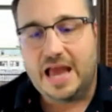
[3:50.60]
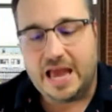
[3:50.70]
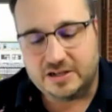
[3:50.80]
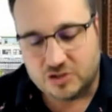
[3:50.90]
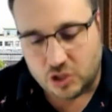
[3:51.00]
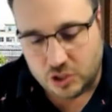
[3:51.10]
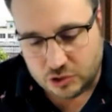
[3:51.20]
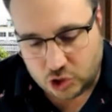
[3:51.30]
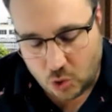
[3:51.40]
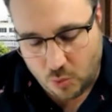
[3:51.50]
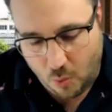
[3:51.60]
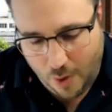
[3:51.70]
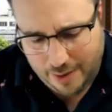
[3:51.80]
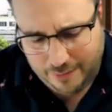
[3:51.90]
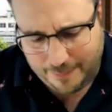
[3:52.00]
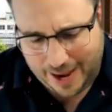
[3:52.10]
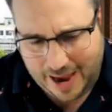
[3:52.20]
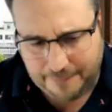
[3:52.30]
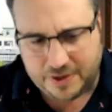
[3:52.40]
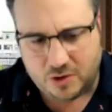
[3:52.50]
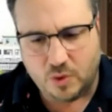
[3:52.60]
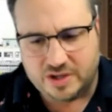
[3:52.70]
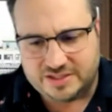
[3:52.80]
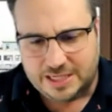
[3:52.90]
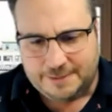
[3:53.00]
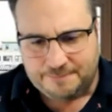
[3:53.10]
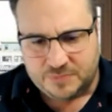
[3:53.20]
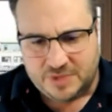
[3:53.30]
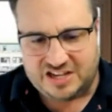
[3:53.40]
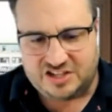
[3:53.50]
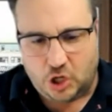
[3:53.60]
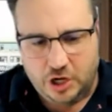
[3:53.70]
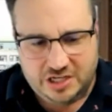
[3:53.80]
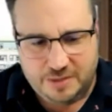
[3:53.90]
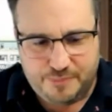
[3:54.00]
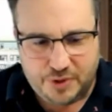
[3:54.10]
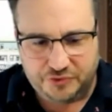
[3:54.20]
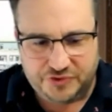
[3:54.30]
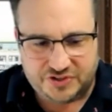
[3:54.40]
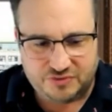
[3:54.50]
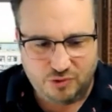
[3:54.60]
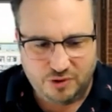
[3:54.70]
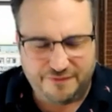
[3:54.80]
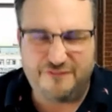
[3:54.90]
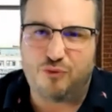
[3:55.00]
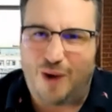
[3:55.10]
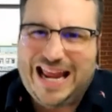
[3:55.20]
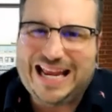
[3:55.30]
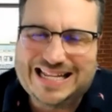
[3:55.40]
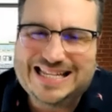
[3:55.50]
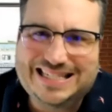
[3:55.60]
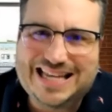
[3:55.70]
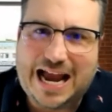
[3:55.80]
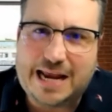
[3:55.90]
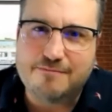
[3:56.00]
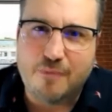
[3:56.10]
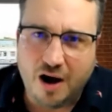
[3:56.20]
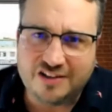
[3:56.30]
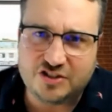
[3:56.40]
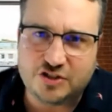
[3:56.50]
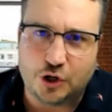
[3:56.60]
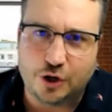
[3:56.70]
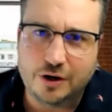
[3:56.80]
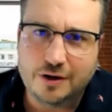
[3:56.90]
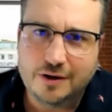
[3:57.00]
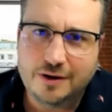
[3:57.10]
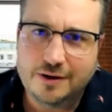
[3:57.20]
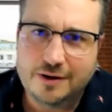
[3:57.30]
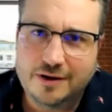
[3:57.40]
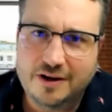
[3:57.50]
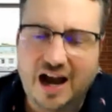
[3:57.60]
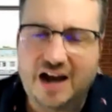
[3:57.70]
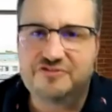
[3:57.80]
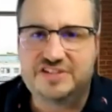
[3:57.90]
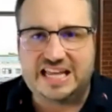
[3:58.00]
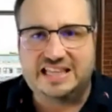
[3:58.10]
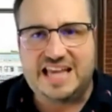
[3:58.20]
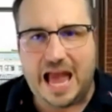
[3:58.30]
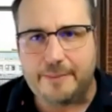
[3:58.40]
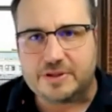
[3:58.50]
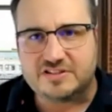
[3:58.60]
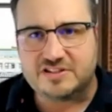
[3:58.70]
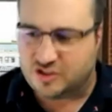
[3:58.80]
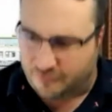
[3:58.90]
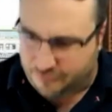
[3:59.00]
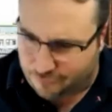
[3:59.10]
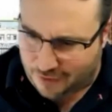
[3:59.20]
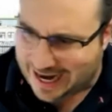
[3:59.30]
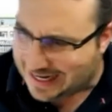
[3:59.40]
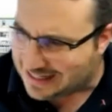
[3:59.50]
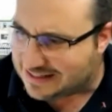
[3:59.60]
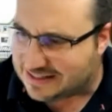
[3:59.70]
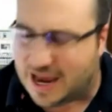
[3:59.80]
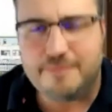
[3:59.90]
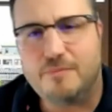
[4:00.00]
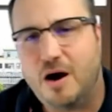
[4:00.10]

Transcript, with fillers: And so what wound up happening was I started to build this real Frankenstein monster of daily habits, this Frankenstein